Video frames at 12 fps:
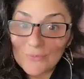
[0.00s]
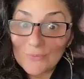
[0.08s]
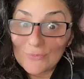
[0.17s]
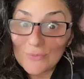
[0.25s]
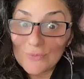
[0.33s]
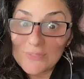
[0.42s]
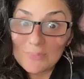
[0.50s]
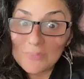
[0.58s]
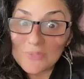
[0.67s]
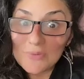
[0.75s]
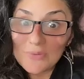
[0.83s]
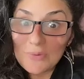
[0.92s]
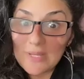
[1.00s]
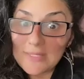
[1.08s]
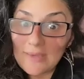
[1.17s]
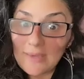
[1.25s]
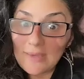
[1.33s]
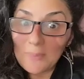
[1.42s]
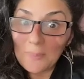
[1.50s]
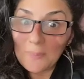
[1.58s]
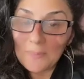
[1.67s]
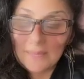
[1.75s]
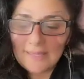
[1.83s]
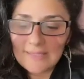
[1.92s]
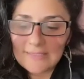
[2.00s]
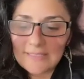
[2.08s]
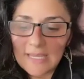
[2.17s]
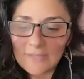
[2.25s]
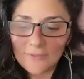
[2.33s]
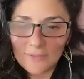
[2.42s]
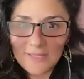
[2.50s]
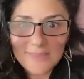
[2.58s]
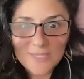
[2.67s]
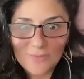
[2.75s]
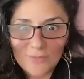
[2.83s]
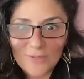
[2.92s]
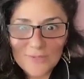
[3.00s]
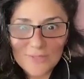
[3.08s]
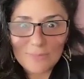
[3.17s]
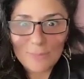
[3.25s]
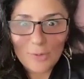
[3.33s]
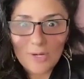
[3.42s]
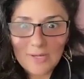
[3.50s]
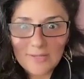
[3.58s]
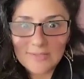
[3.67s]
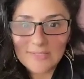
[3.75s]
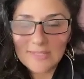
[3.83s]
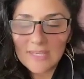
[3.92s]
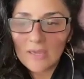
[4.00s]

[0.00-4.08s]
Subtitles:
for some story time, and I feel like this video is important.